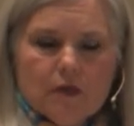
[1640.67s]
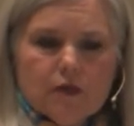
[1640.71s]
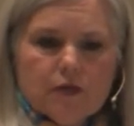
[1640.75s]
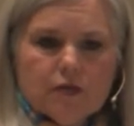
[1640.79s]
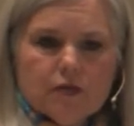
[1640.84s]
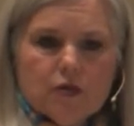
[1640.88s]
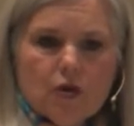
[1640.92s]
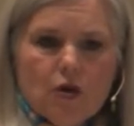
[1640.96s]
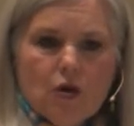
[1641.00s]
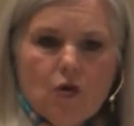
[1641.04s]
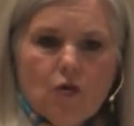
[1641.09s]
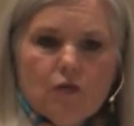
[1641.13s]

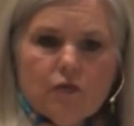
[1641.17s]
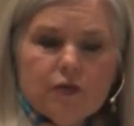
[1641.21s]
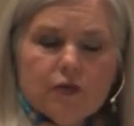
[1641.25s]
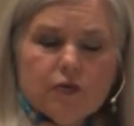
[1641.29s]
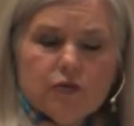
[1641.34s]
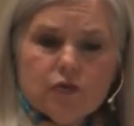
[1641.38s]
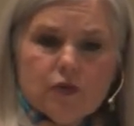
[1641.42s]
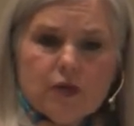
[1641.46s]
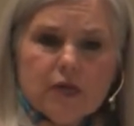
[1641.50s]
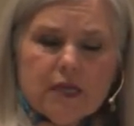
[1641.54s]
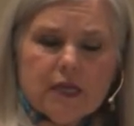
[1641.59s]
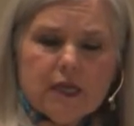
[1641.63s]
So the
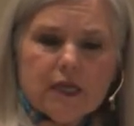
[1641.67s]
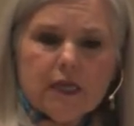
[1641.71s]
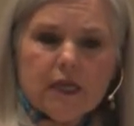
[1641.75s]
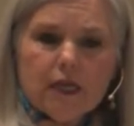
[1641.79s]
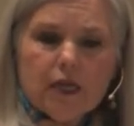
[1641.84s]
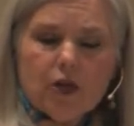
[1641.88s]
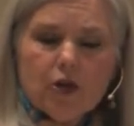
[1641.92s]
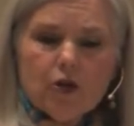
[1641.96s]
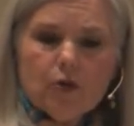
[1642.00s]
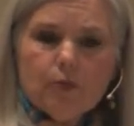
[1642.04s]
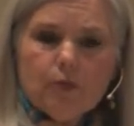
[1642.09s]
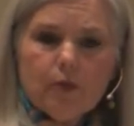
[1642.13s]
drinking
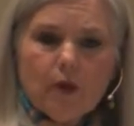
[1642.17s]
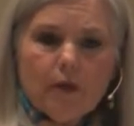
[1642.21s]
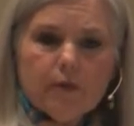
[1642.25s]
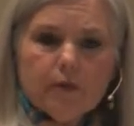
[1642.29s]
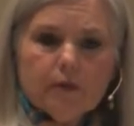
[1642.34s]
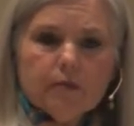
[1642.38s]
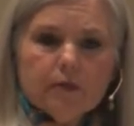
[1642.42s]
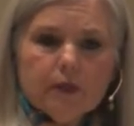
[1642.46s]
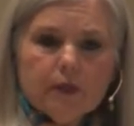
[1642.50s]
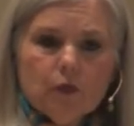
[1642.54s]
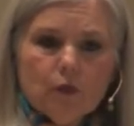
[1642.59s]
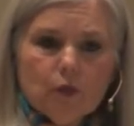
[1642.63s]
here
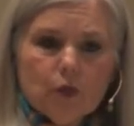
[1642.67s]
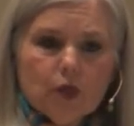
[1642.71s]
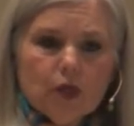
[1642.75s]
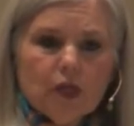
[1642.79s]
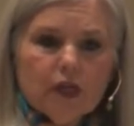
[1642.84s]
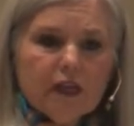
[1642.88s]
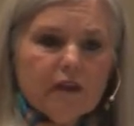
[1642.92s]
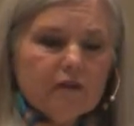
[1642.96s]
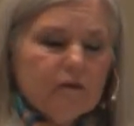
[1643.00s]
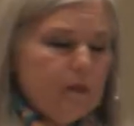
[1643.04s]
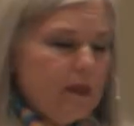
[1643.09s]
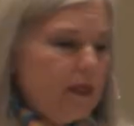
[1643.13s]
probably would
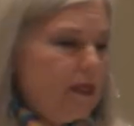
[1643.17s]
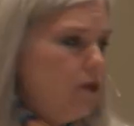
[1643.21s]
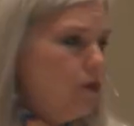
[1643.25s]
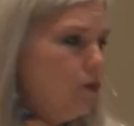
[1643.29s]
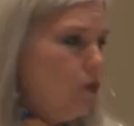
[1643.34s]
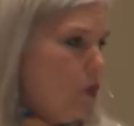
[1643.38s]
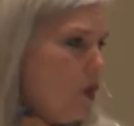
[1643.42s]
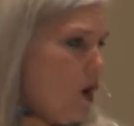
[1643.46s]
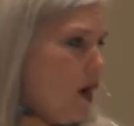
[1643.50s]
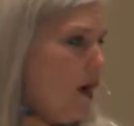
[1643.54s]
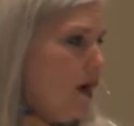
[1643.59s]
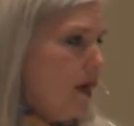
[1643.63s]
have
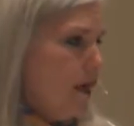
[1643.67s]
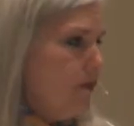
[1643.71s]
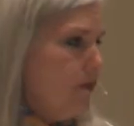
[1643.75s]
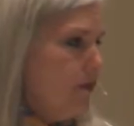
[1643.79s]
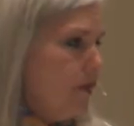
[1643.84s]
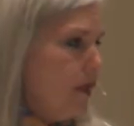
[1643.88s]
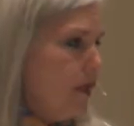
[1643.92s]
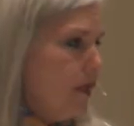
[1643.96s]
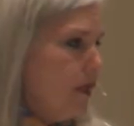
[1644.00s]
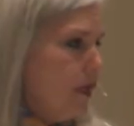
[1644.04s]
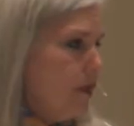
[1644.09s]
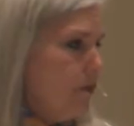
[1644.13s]
been wine
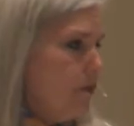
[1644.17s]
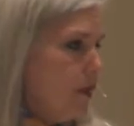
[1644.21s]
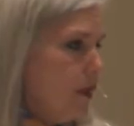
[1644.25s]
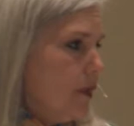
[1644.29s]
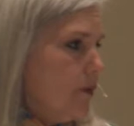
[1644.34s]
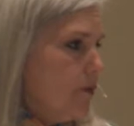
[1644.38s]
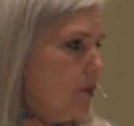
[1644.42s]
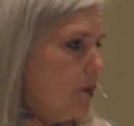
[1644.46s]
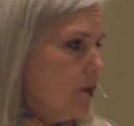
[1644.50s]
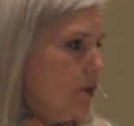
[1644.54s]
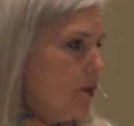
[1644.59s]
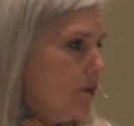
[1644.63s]
that had
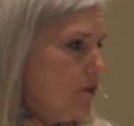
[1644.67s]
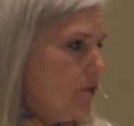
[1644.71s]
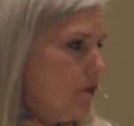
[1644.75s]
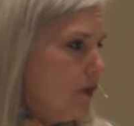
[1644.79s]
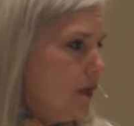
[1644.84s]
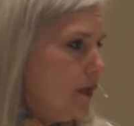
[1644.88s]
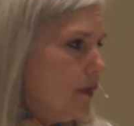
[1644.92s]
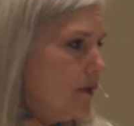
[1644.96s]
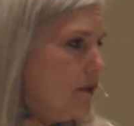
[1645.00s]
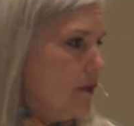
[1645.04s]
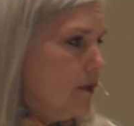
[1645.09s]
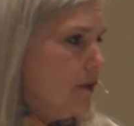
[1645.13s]
been
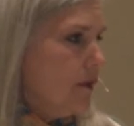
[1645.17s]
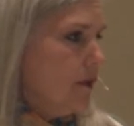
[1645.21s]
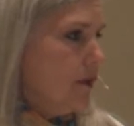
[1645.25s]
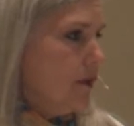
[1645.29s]
purified.